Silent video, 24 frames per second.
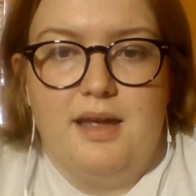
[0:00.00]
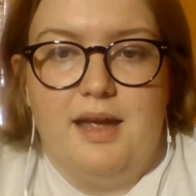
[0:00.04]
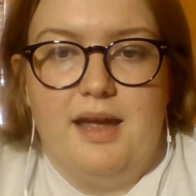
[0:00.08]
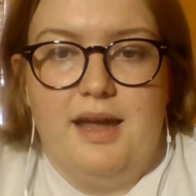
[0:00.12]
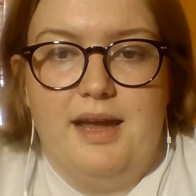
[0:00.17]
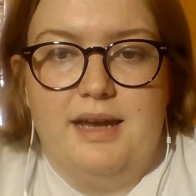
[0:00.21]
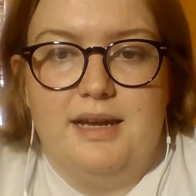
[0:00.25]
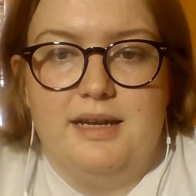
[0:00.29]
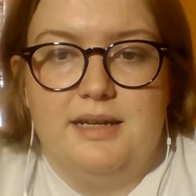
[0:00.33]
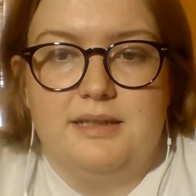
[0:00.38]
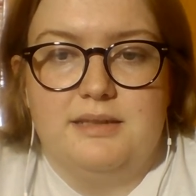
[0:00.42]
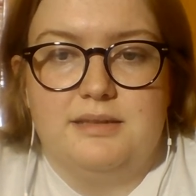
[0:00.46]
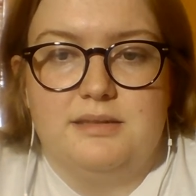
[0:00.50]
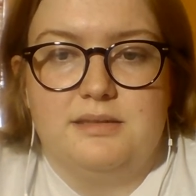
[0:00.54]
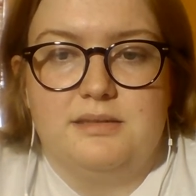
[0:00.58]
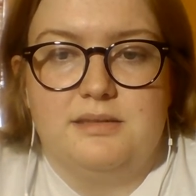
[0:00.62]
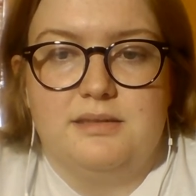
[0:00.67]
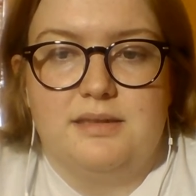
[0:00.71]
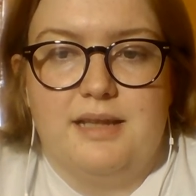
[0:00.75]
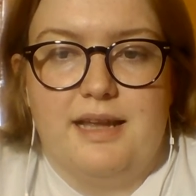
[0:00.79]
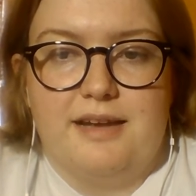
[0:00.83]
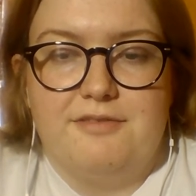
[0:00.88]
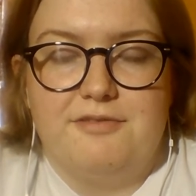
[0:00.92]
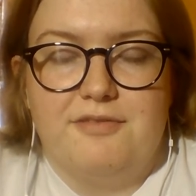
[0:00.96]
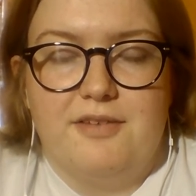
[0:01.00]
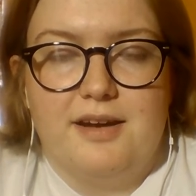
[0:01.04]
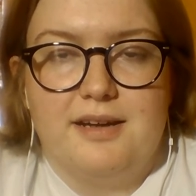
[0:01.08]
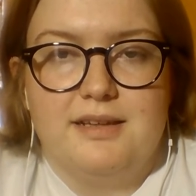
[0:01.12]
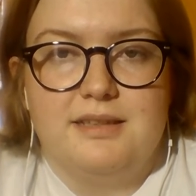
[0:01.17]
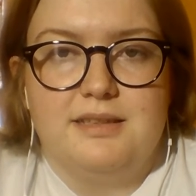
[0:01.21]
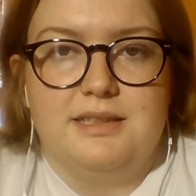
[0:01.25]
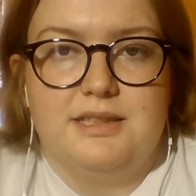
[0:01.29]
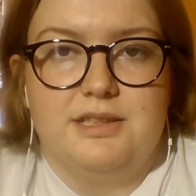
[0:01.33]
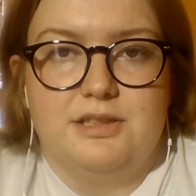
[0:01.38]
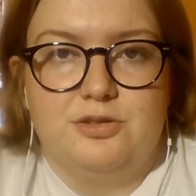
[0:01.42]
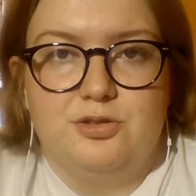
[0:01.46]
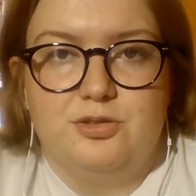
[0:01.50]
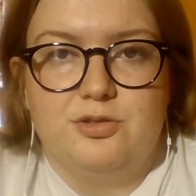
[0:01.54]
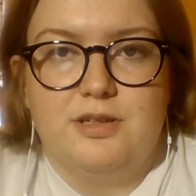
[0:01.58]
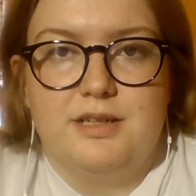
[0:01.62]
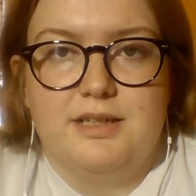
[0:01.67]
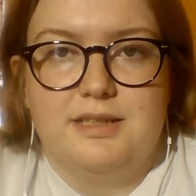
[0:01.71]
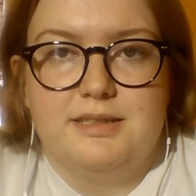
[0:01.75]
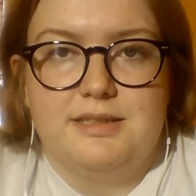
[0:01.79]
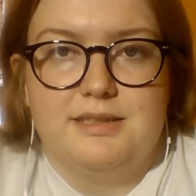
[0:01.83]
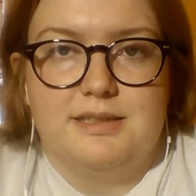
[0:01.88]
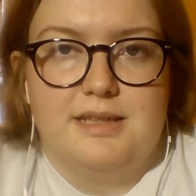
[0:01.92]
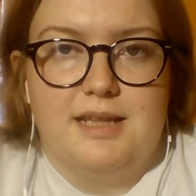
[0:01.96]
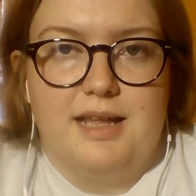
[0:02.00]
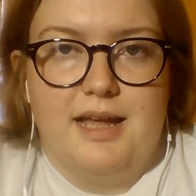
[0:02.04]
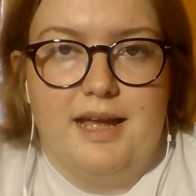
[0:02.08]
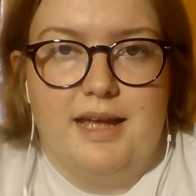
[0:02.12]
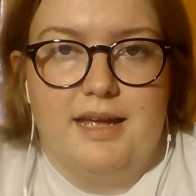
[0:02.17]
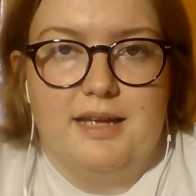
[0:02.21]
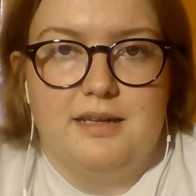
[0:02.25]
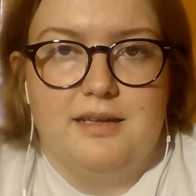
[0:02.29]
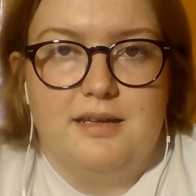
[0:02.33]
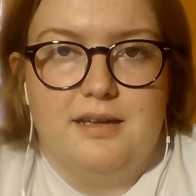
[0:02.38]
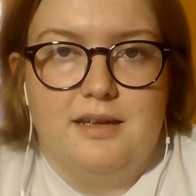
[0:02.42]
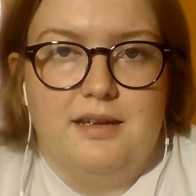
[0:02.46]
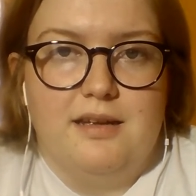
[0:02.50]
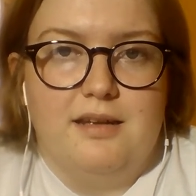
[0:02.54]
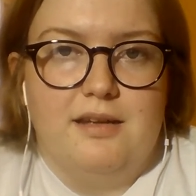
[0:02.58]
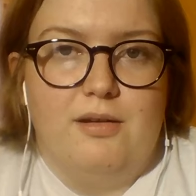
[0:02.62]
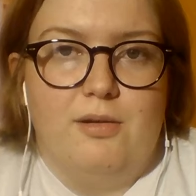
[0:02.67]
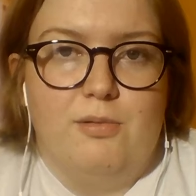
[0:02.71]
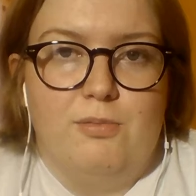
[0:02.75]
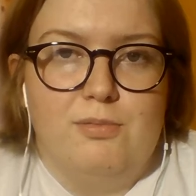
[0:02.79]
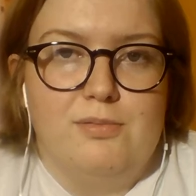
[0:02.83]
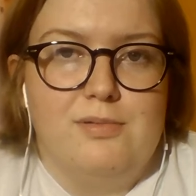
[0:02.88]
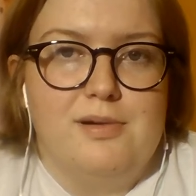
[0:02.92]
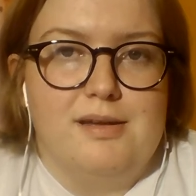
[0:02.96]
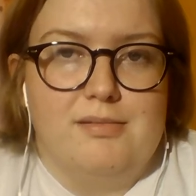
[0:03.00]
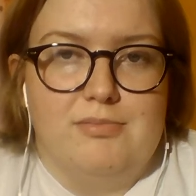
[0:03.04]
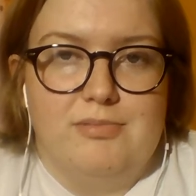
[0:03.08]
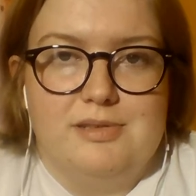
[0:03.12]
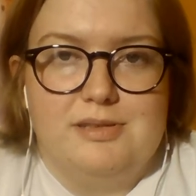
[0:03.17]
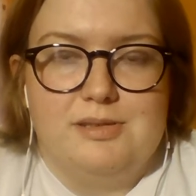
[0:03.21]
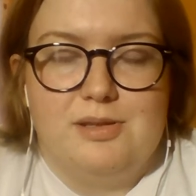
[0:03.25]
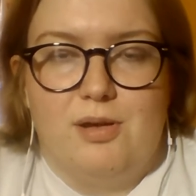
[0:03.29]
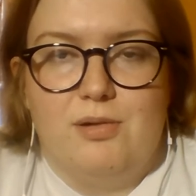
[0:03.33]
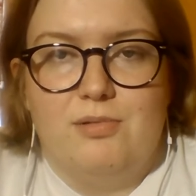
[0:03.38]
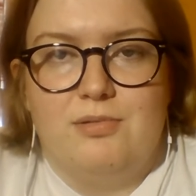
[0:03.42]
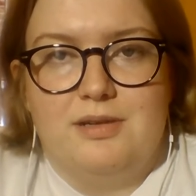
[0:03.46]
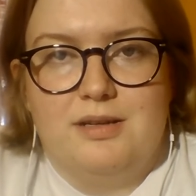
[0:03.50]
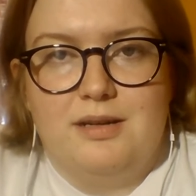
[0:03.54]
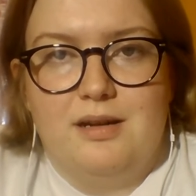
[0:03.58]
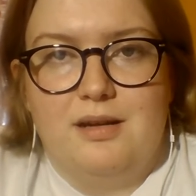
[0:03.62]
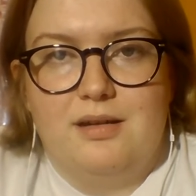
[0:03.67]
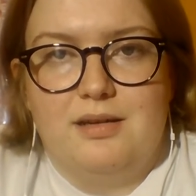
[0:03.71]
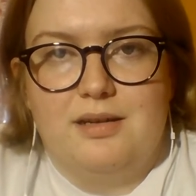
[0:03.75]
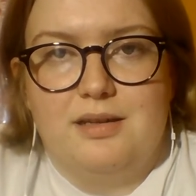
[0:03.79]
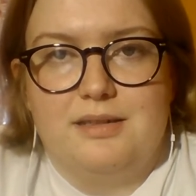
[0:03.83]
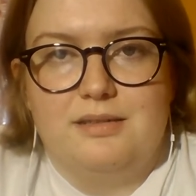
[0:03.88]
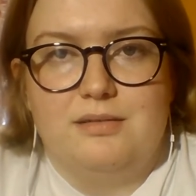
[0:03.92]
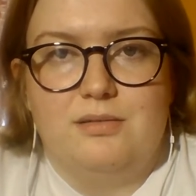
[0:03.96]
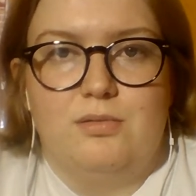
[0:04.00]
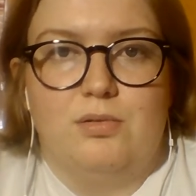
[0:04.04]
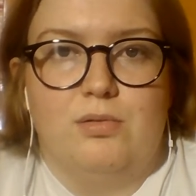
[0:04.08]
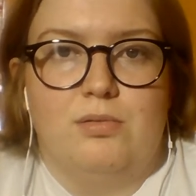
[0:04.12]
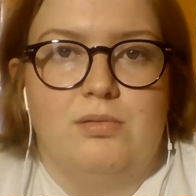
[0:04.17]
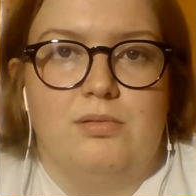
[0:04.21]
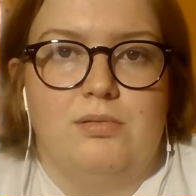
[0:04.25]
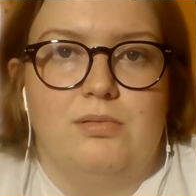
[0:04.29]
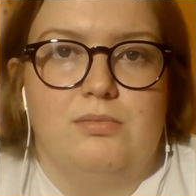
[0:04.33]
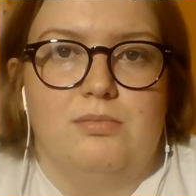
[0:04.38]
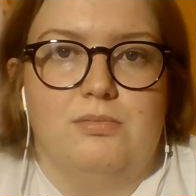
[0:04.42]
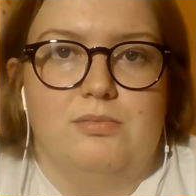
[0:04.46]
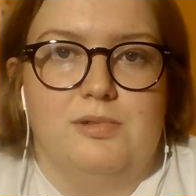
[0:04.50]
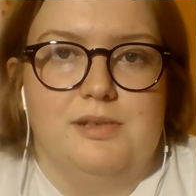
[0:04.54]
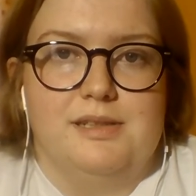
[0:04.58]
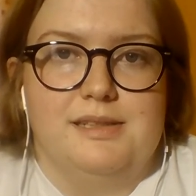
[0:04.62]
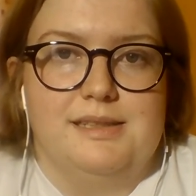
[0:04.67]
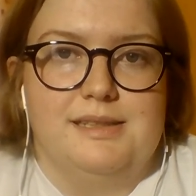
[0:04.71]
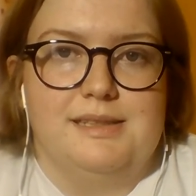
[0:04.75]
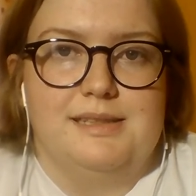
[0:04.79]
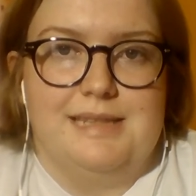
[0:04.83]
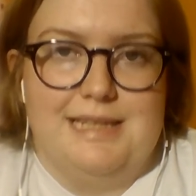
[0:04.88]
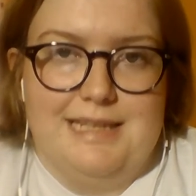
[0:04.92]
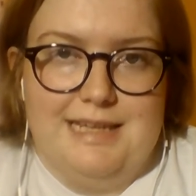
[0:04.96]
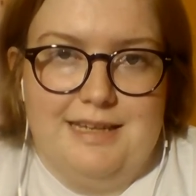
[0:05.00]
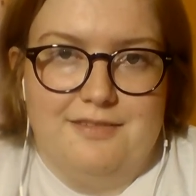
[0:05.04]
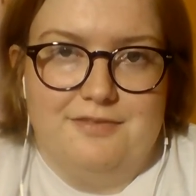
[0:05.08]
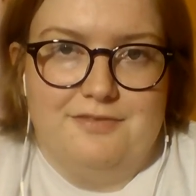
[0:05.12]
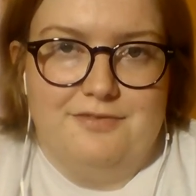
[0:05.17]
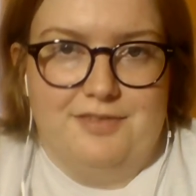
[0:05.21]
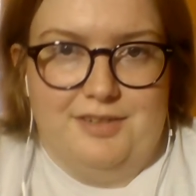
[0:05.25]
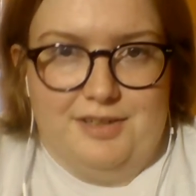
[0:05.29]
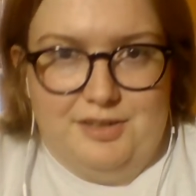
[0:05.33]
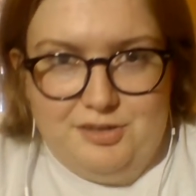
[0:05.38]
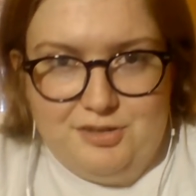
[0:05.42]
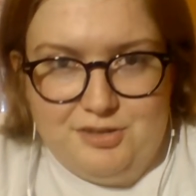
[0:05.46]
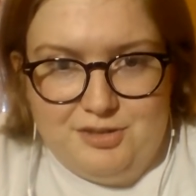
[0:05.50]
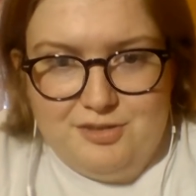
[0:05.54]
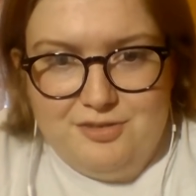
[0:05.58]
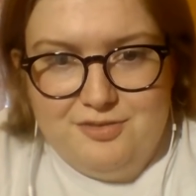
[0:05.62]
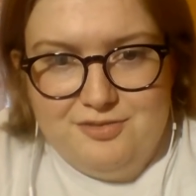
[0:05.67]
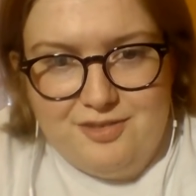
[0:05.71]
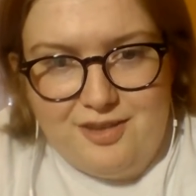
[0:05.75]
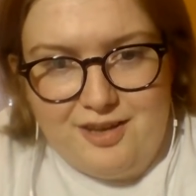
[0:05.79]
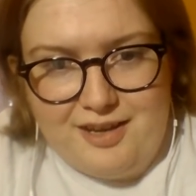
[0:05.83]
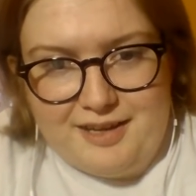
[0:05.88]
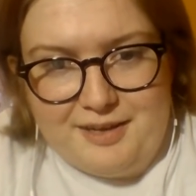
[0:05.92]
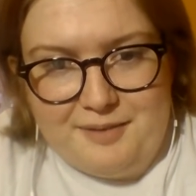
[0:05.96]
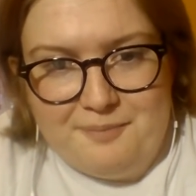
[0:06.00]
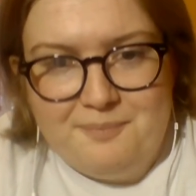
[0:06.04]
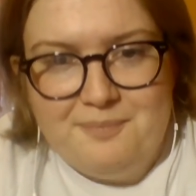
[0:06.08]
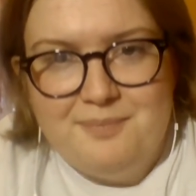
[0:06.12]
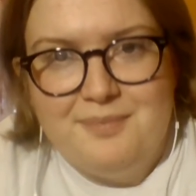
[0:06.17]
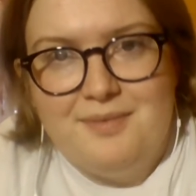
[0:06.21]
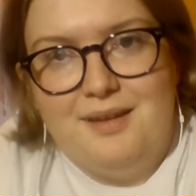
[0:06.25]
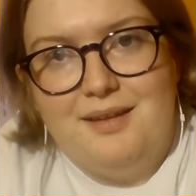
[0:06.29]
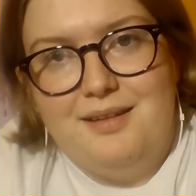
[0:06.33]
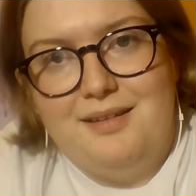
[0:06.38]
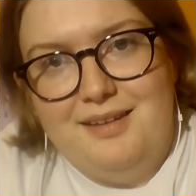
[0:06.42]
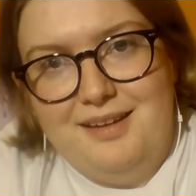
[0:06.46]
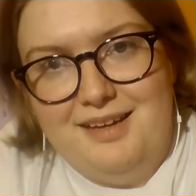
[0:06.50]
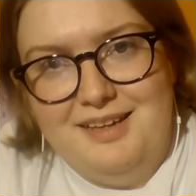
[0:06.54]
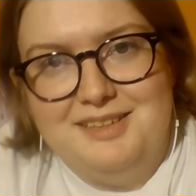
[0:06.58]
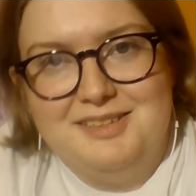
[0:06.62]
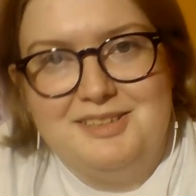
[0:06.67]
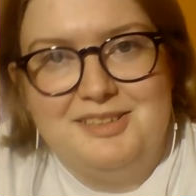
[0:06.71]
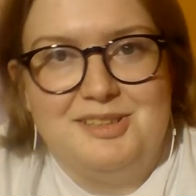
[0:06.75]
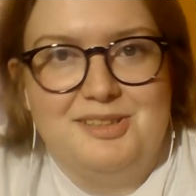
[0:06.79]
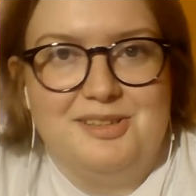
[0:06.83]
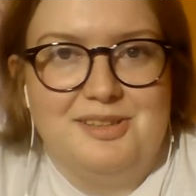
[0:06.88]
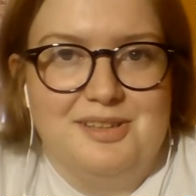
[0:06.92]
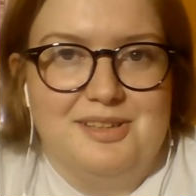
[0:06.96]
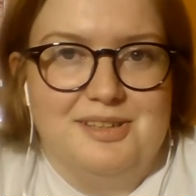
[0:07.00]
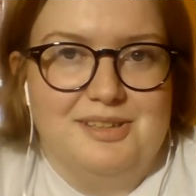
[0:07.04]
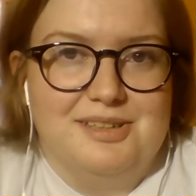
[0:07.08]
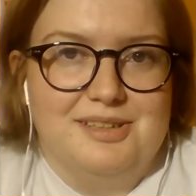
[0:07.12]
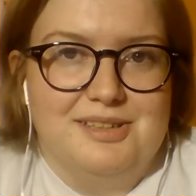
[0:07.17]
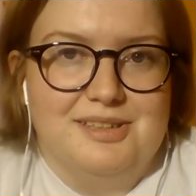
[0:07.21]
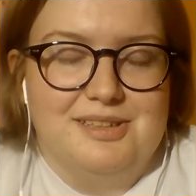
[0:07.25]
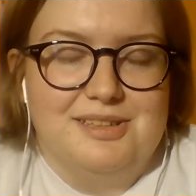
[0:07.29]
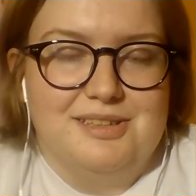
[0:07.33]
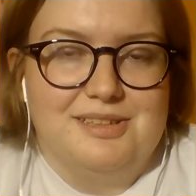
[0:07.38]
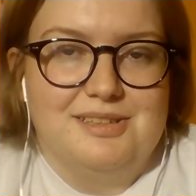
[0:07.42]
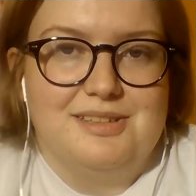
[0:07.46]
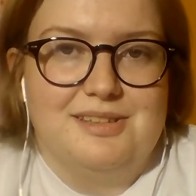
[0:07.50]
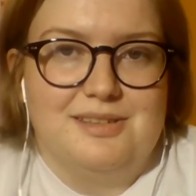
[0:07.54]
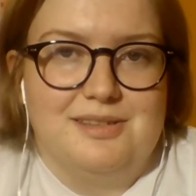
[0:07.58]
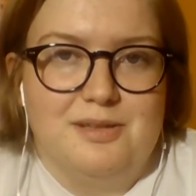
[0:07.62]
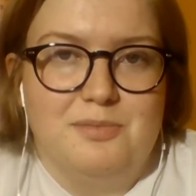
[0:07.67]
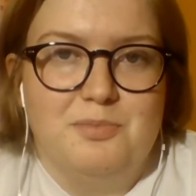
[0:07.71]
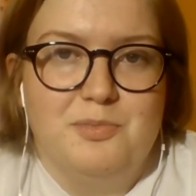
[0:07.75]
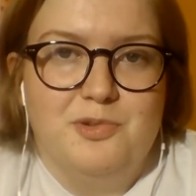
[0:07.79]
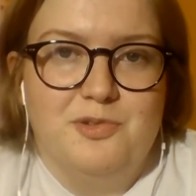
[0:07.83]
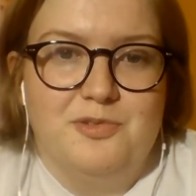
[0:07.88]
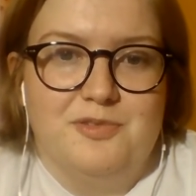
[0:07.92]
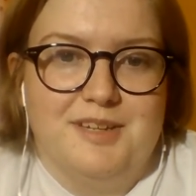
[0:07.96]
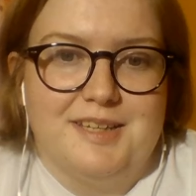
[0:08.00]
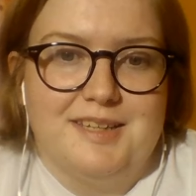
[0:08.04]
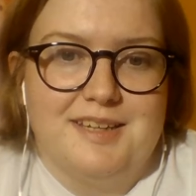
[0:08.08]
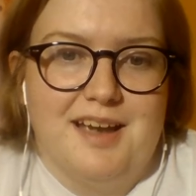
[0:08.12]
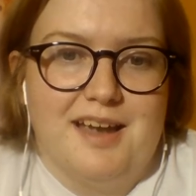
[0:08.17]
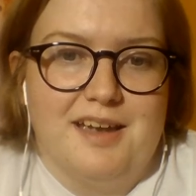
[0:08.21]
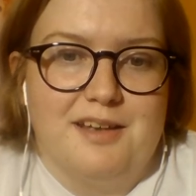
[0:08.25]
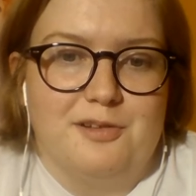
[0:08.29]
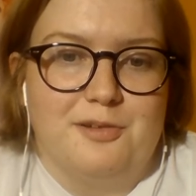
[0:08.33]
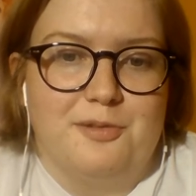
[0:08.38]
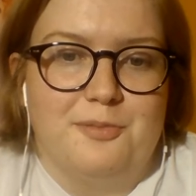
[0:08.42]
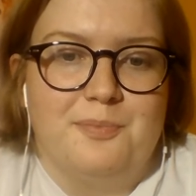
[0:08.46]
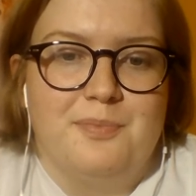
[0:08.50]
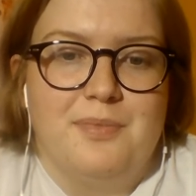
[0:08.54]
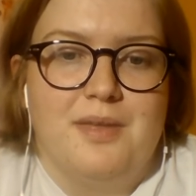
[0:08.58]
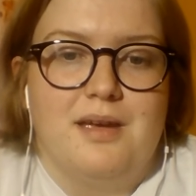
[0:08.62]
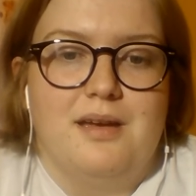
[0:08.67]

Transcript: And they finally address that what was going on was the invention of lying, hence the movie title.